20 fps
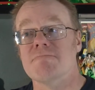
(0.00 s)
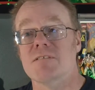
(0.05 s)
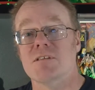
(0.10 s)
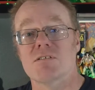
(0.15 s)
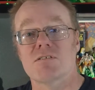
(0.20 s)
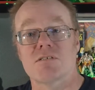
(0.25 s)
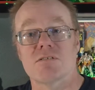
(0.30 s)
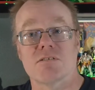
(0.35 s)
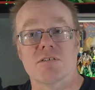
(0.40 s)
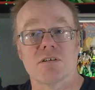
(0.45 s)

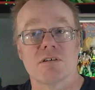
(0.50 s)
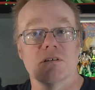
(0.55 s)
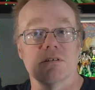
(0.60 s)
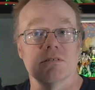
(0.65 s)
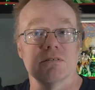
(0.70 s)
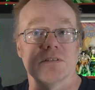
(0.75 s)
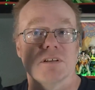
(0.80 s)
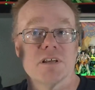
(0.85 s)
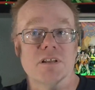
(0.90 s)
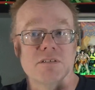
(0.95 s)

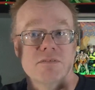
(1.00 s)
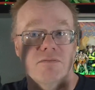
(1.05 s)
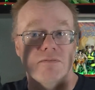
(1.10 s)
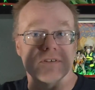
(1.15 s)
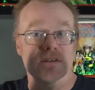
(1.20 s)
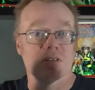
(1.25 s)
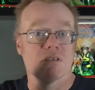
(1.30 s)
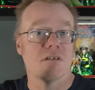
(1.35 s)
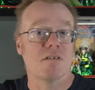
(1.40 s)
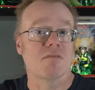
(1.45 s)
struggle and
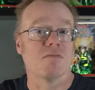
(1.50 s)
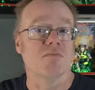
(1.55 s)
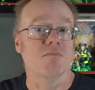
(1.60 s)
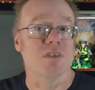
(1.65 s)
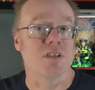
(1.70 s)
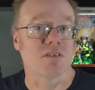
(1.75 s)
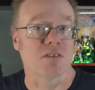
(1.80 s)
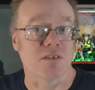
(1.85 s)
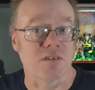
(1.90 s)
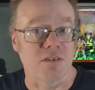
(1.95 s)
solve
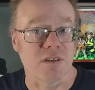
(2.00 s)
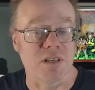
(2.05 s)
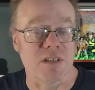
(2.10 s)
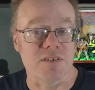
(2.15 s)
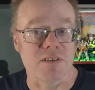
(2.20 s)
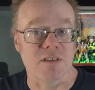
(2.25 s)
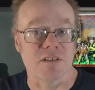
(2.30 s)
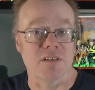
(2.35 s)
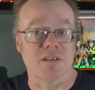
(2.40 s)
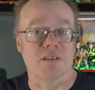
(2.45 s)

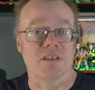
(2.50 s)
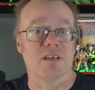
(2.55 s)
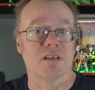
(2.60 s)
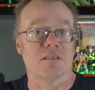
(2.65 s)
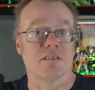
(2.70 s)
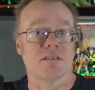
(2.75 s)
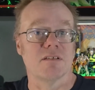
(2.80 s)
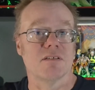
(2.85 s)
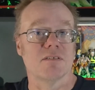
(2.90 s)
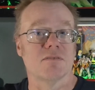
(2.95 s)
mysteries and
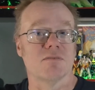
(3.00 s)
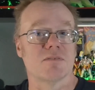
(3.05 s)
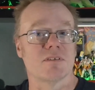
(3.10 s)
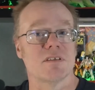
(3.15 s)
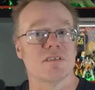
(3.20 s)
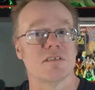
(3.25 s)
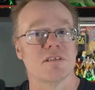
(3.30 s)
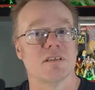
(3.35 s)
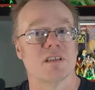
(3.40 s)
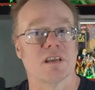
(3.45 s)
get, you know,
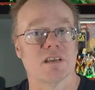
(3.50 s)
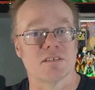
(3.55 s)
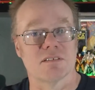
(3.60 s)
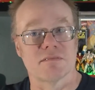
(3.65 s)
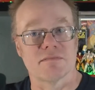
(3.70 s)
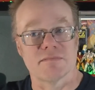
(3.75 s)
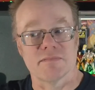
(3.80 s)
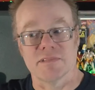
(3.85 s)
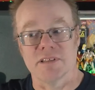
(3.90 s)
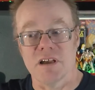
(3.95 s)
to the next
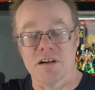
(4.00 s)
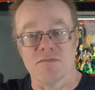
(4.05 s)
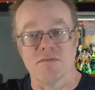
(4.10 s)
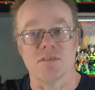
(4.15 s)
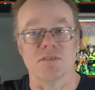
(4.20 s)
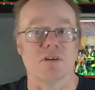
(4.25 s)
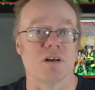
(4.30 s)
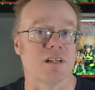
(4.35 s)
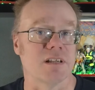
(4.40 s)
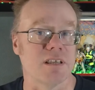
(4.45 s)

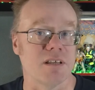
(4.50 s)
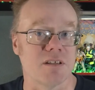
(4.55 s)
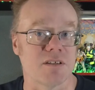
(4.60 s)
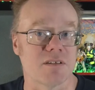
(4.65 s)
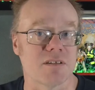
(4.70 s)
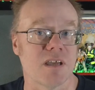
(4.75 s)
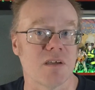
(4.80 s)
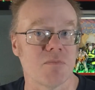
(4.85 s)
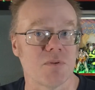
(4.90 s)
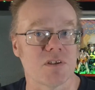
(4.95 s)
level on
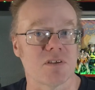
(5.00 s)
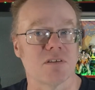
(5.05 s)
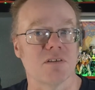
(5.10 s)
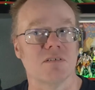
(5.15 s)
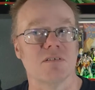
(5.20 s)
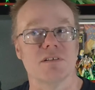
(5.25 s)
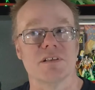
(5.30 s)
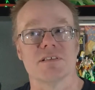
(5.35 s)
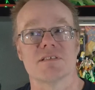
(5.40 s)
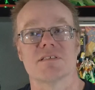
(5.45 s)
each
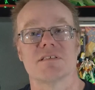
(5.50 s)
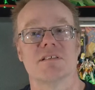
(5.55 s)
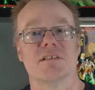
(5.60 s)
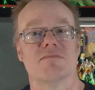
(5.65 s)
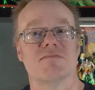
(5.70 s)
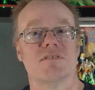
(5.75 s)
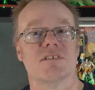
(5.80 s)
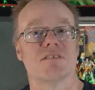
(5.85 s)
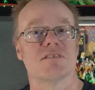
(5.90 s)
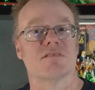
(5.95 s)
episode instead
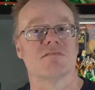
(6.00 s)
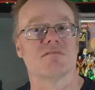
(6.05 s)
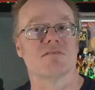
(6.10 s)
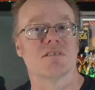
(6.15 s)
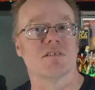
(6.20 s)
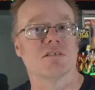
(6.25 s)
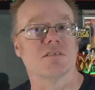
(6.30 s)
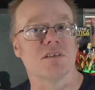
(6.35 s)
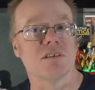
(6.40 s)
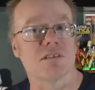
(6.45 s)
of this
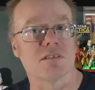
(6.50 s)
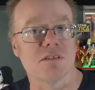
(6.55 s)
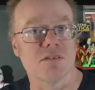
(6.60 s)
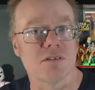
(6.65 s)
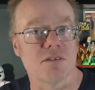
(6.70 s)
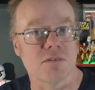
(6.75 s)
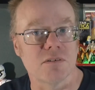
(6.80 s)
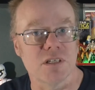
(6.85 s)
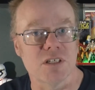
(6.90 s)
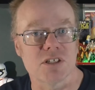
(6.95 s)
silly
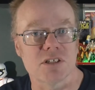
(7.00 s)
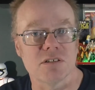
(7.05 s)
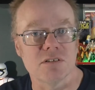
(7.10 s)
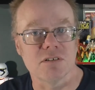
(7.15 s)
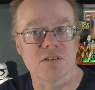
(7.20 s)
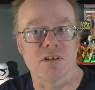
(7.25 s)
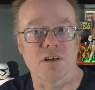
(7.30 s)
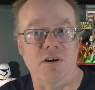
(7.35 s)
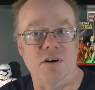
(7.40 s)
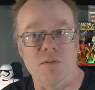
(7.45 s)

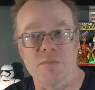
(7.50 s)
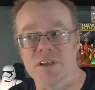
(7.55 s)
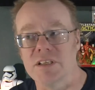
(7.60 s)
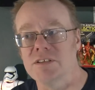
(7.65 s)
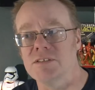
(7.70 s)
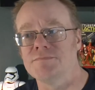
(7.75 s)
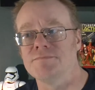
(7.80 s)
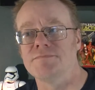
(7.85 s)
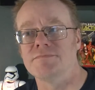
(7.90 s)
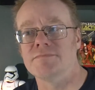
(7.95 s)
situational
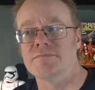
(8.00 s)
garbage.